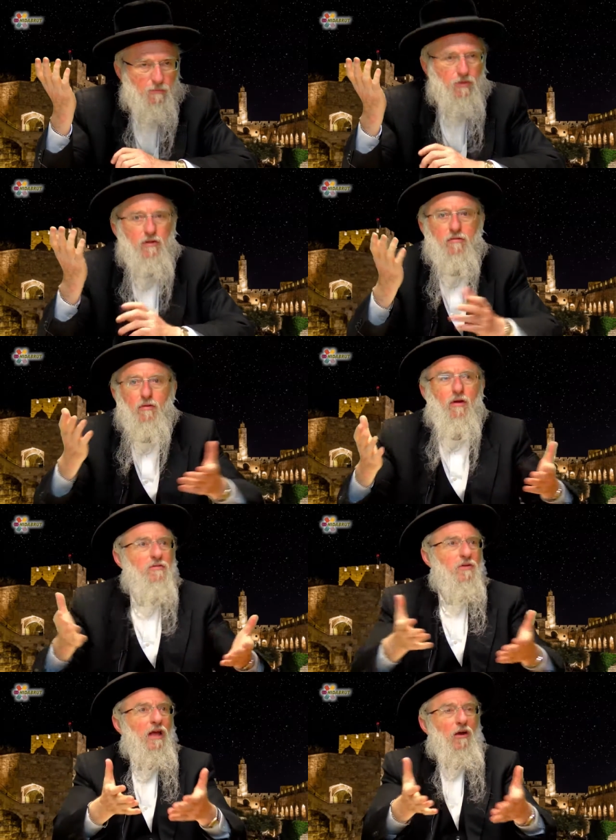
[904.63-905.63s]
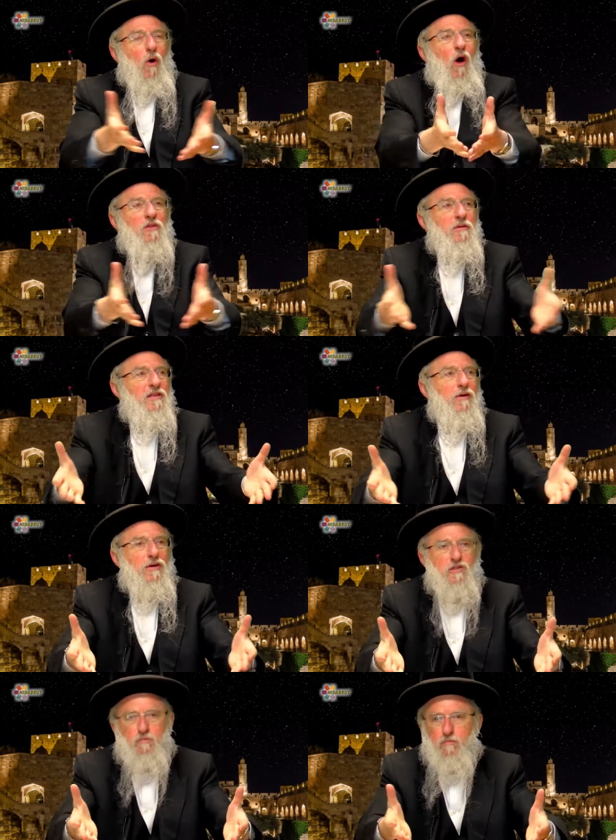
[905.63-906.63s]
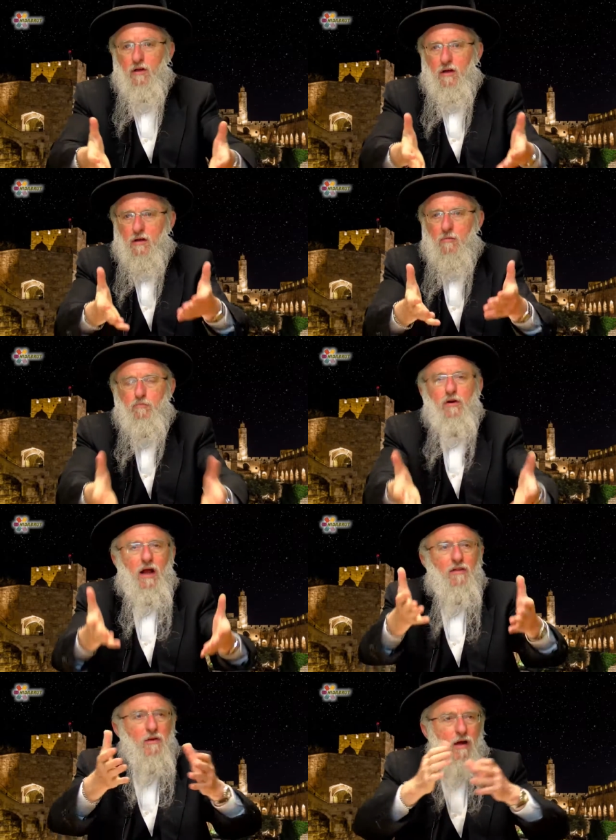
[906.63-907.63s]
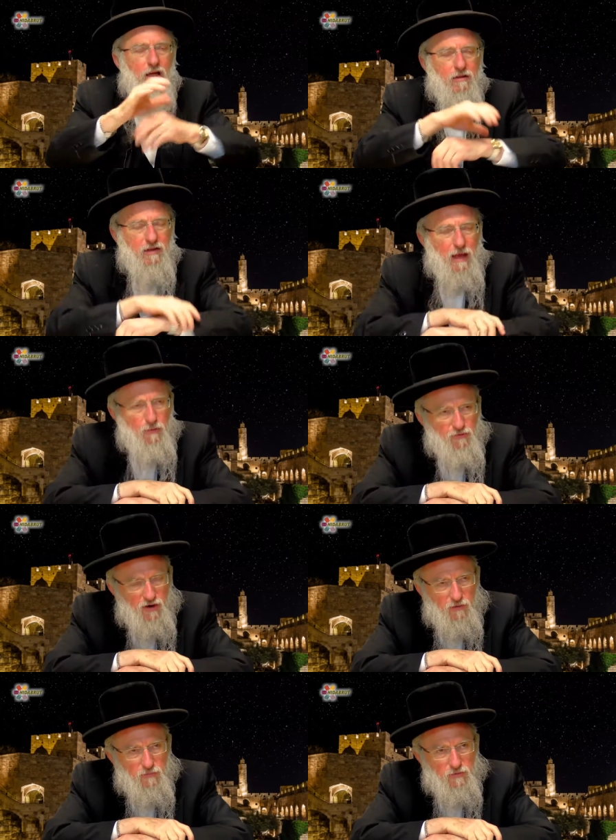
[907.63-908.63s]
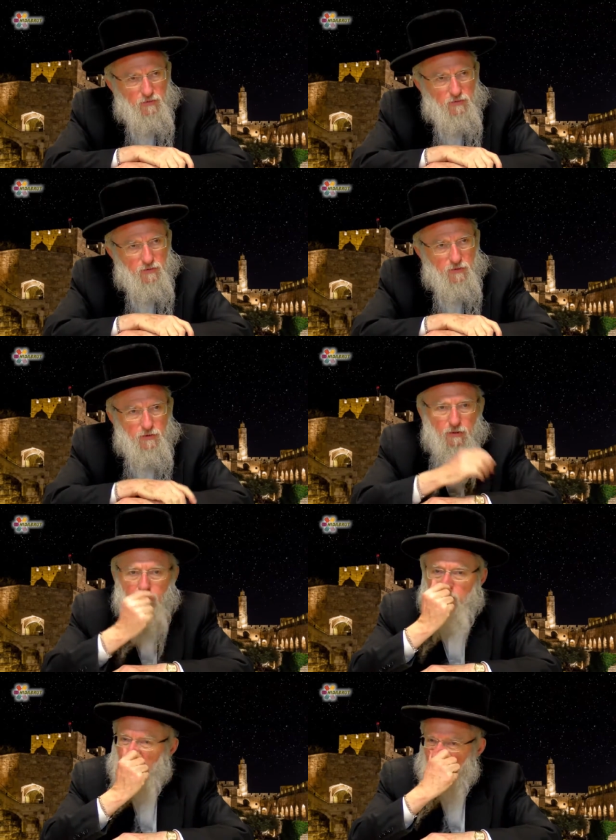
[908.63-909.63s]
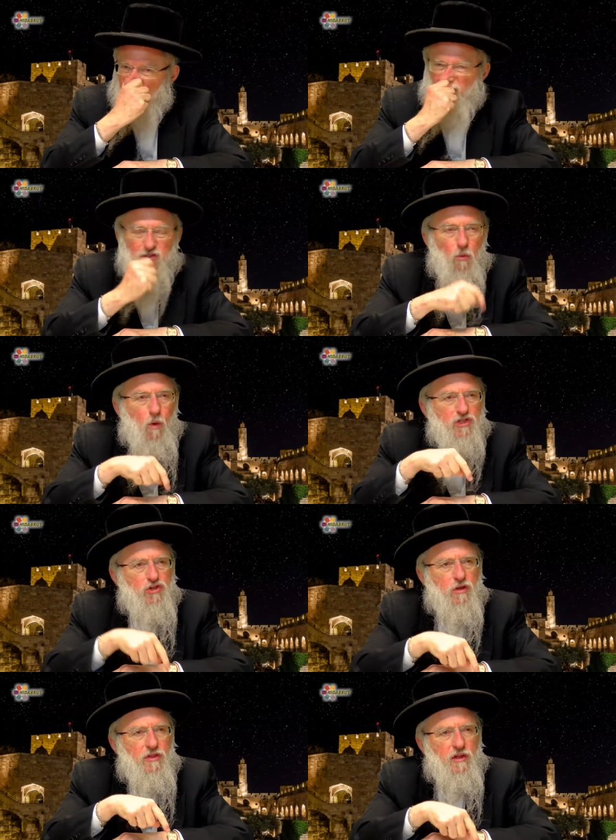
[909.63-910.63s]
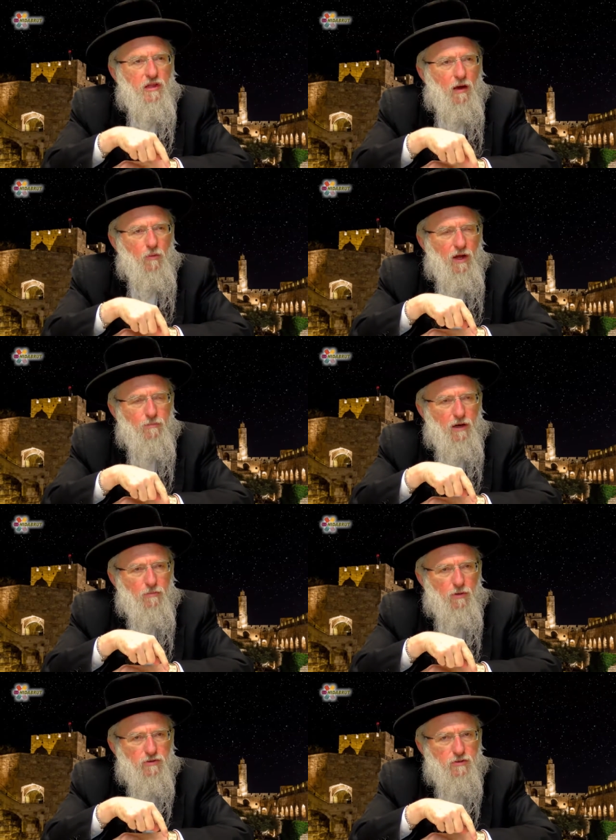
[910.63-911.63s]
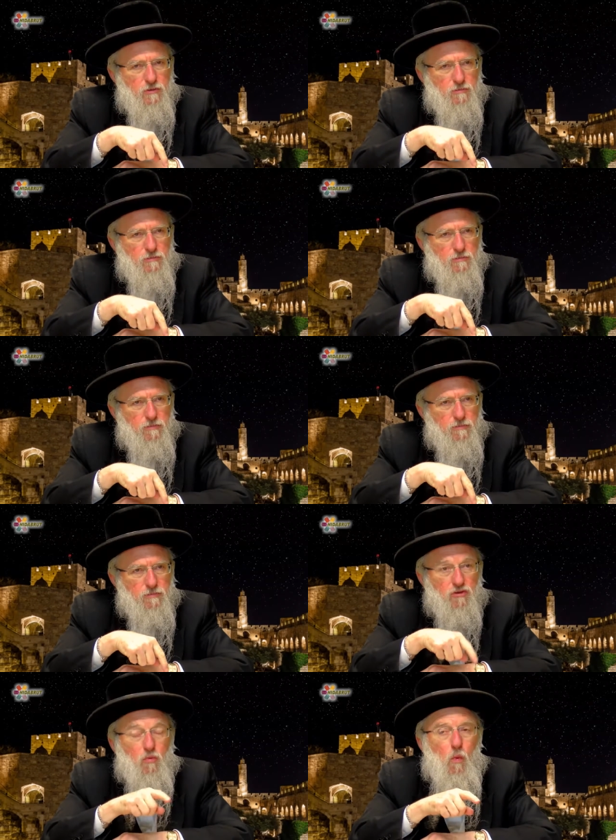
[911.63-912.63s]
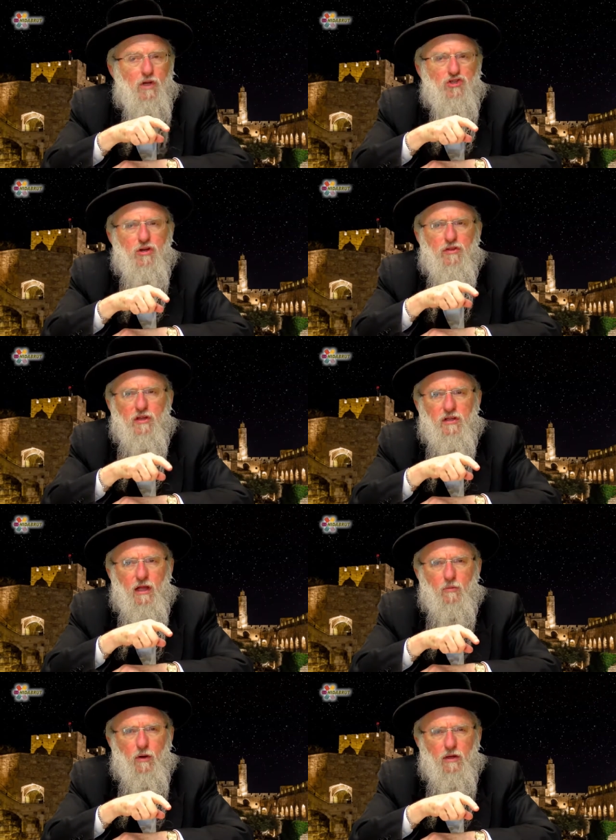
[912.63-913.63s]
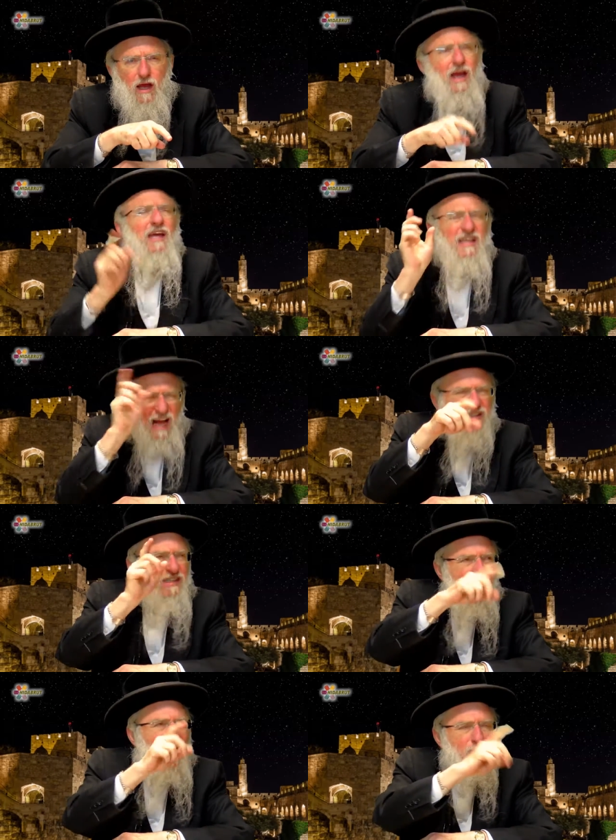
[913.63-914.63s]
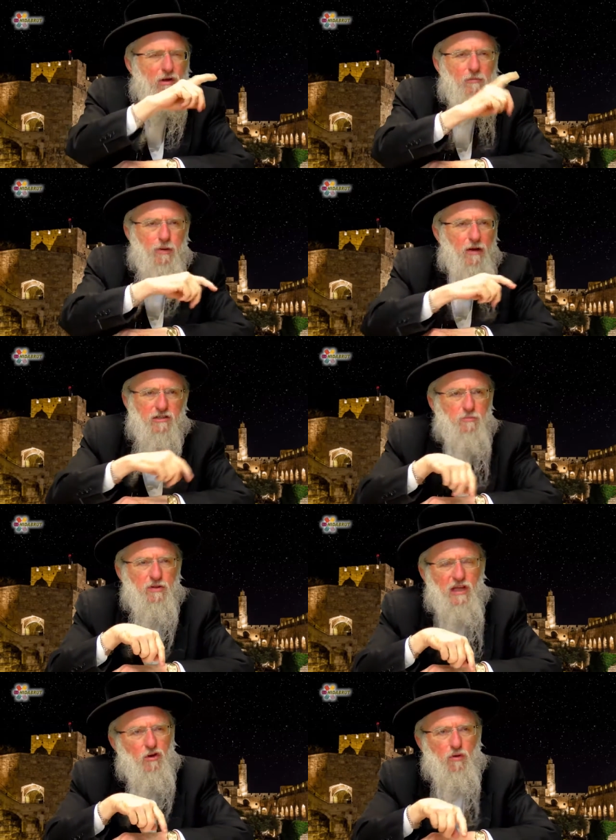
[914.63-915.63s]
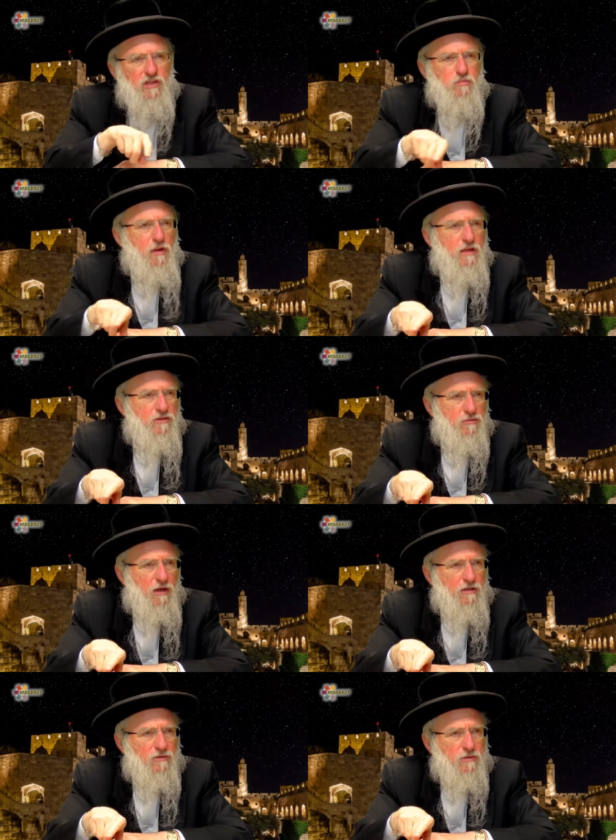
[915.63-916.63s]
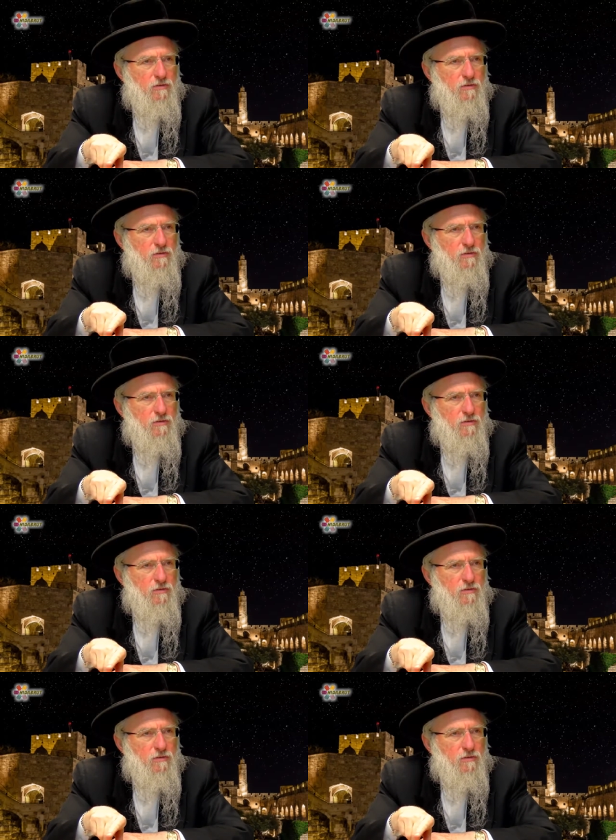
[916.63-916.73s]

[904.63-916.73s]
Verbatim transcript: They had all the materials put on the table for him. The Torah doesn't want you to think that way about Moses. Doesn't want you to think that way. Yes, he had great parents, but they don't explain his greatness.